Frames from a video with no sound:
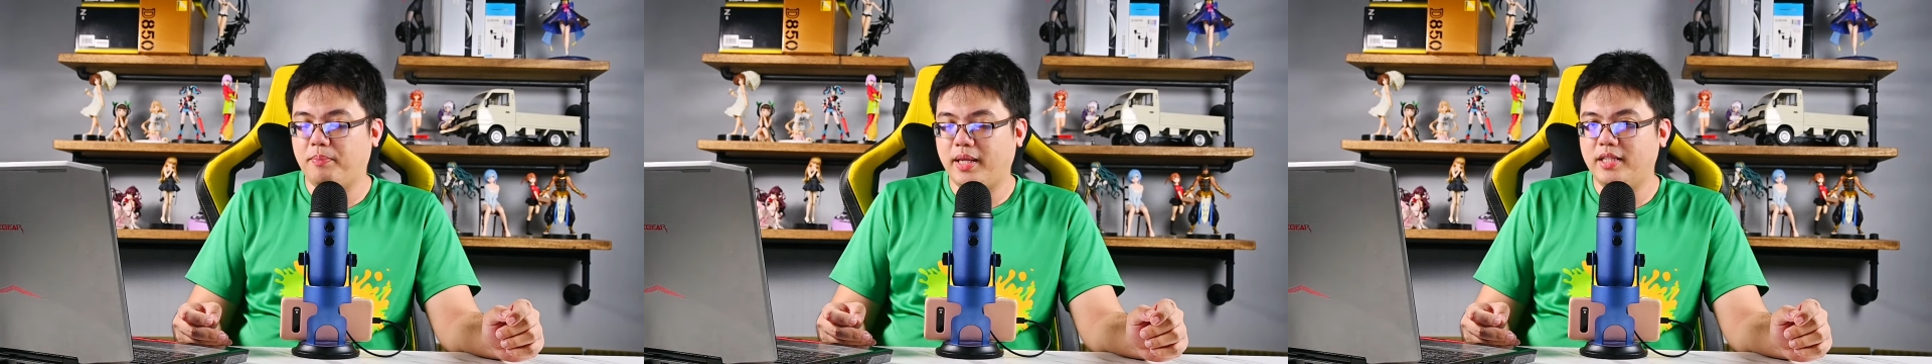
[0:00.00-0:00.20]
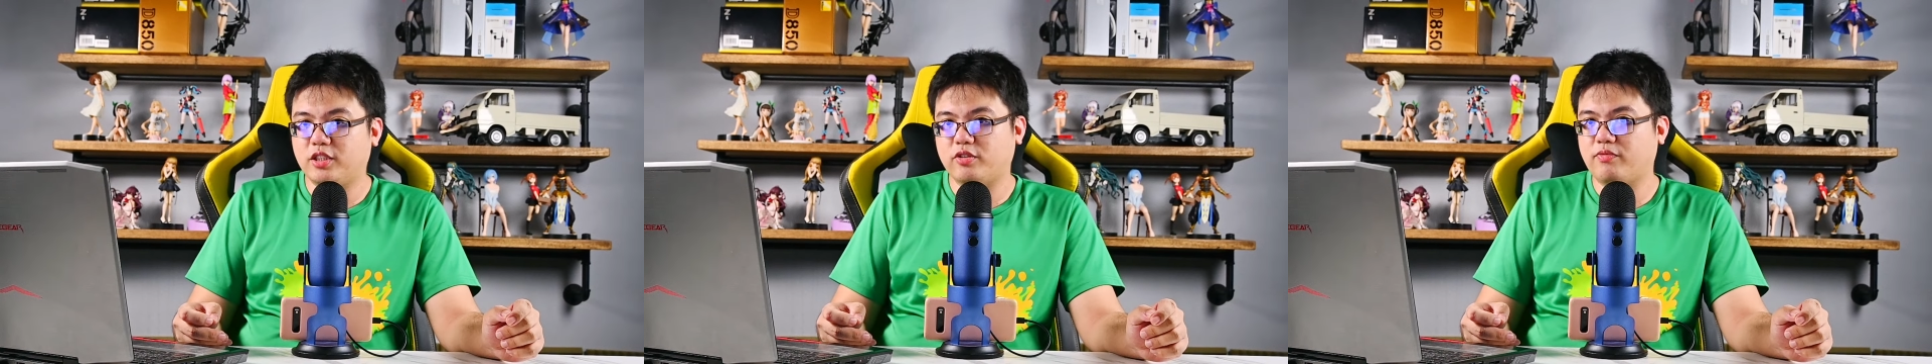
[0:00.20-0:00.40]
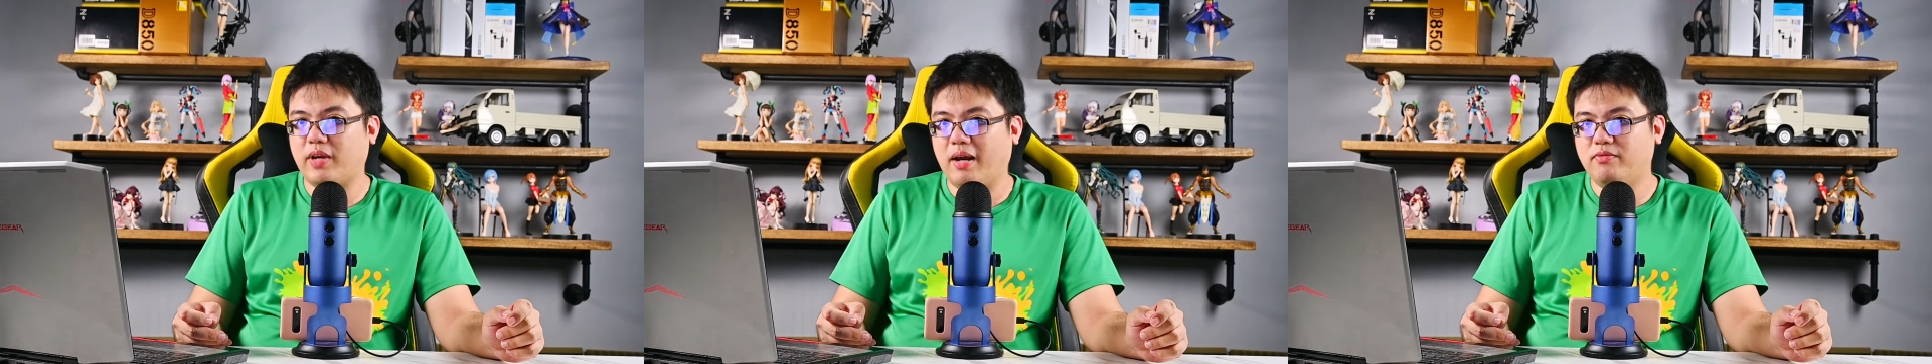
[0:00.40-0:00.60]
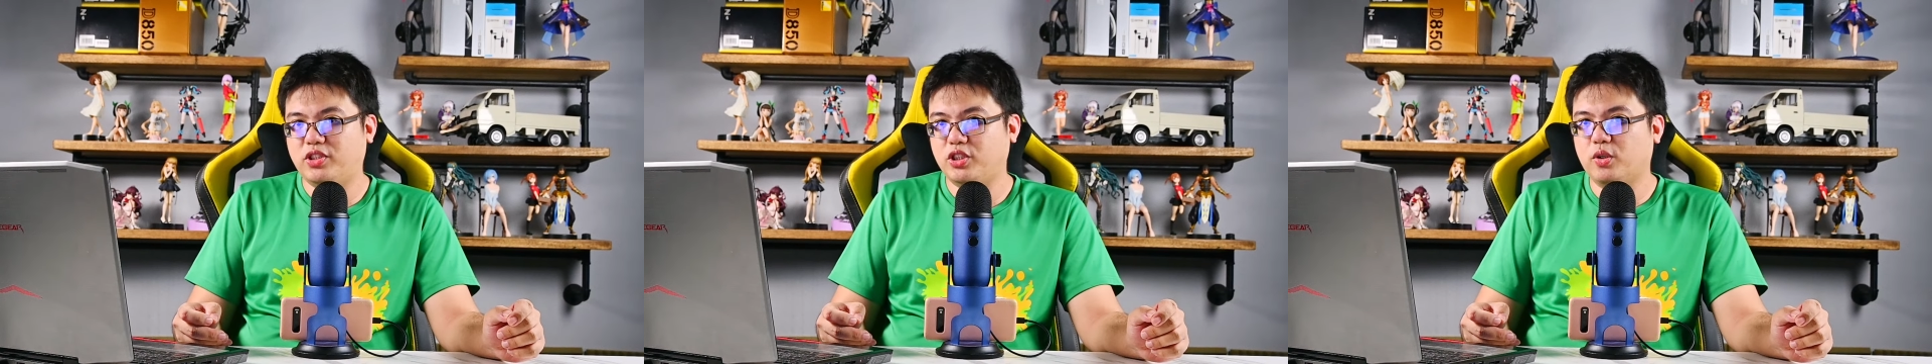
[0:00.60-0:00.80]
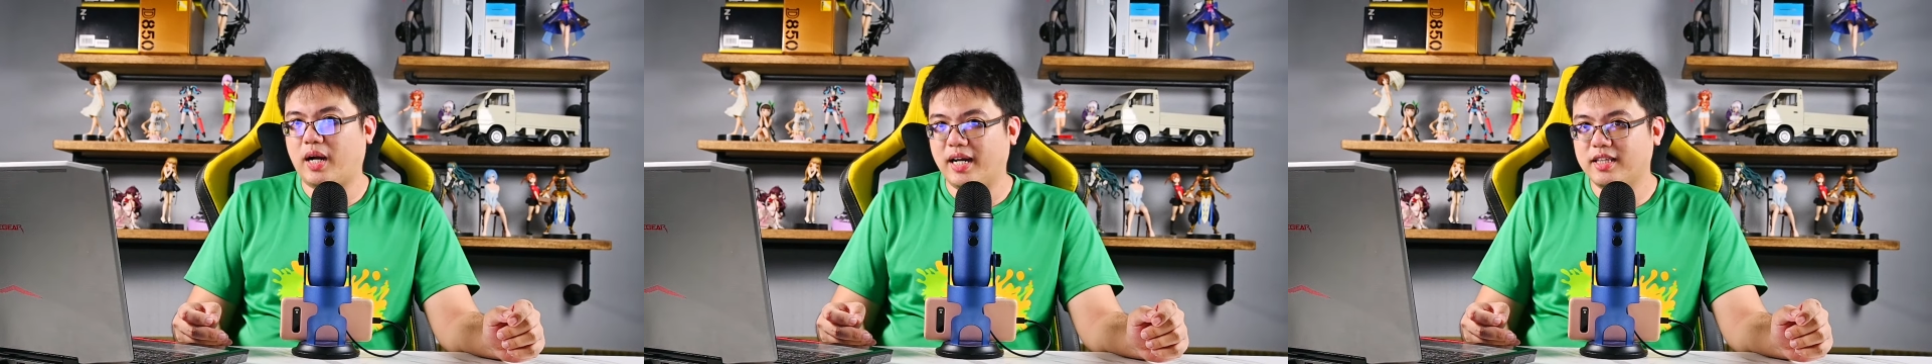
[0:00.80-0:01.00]
bins with
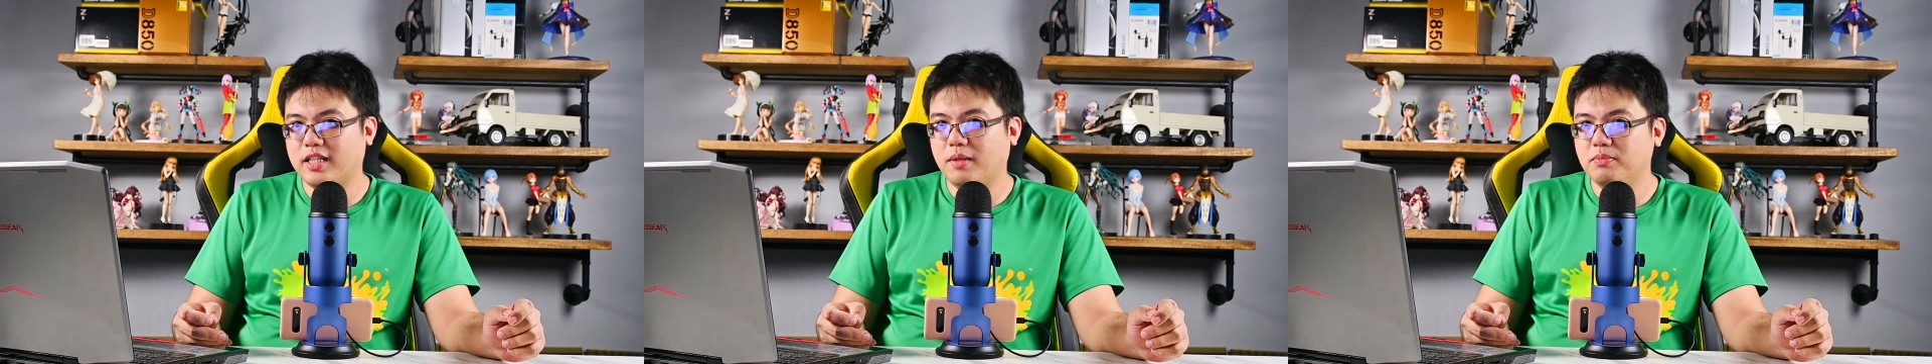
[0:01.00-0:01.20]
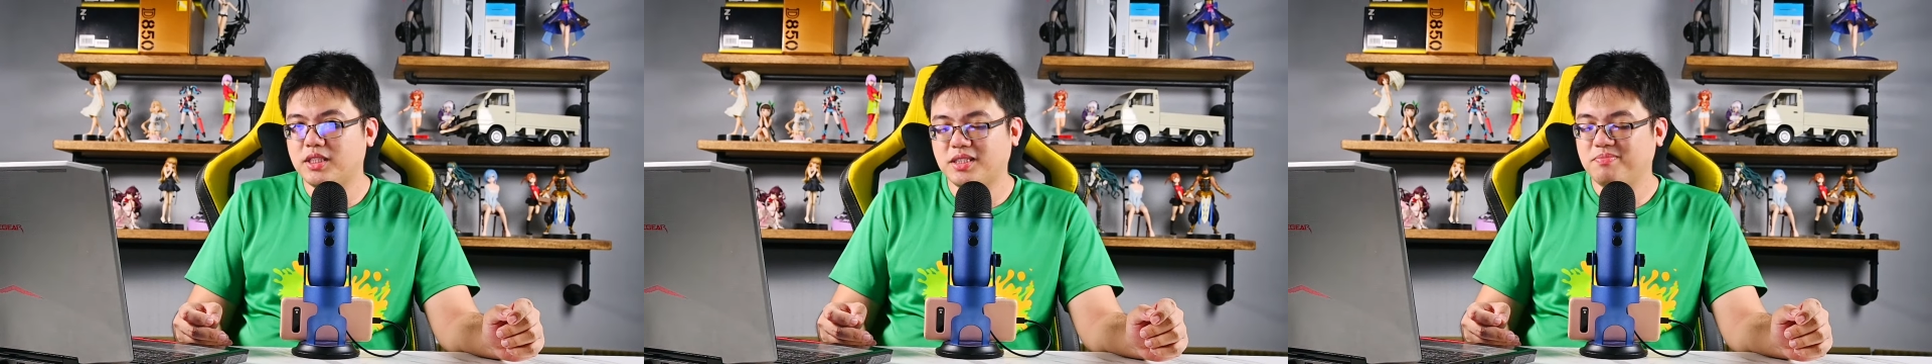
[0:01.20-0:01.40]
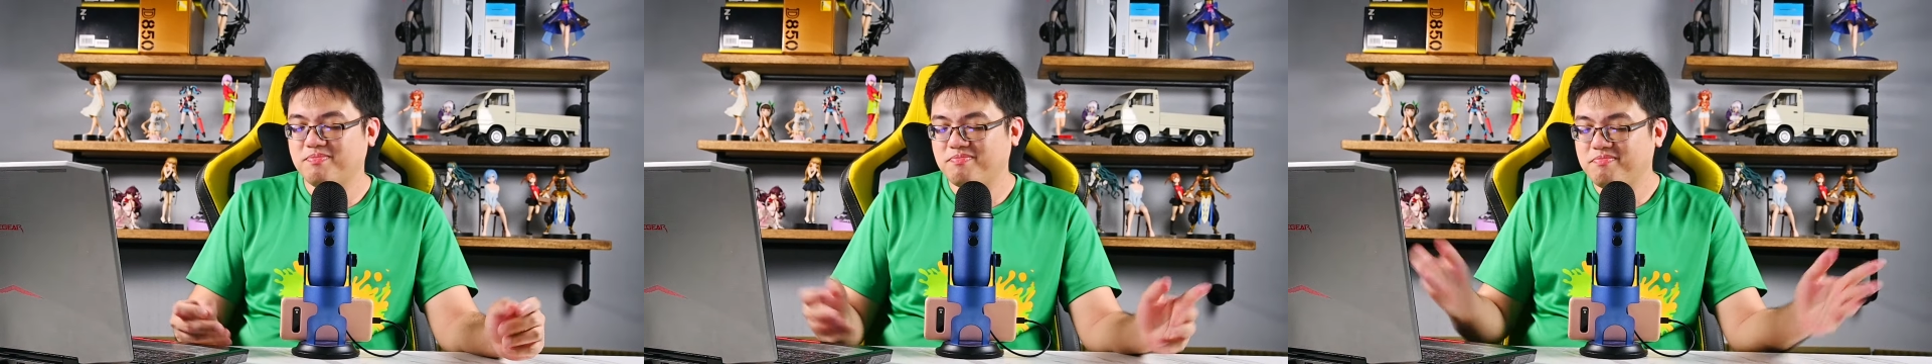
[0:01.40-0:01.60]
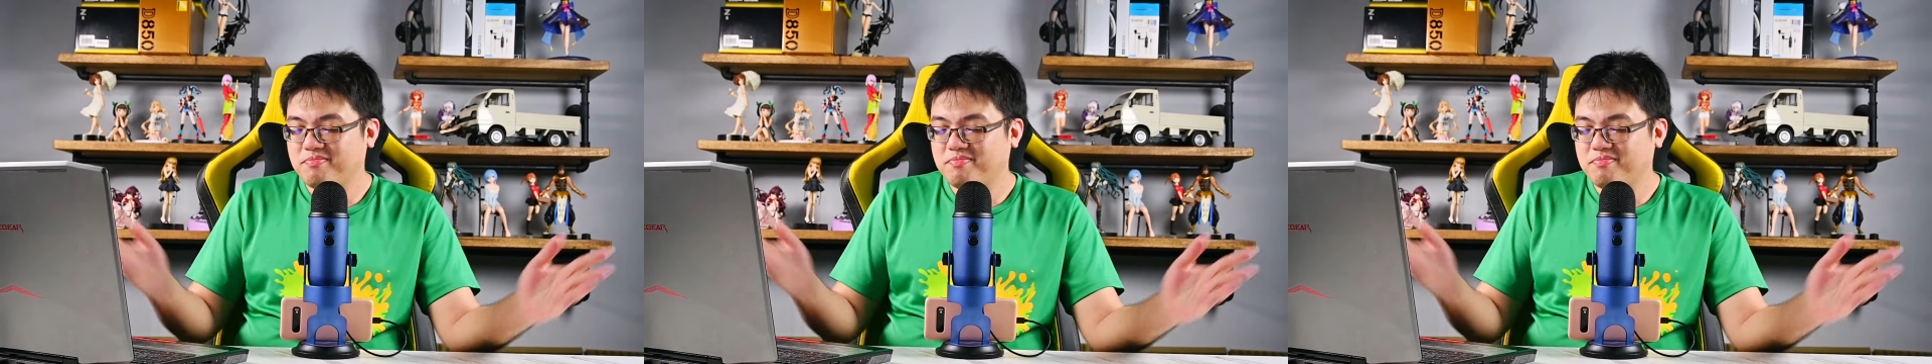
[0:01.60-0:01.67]
FGO items.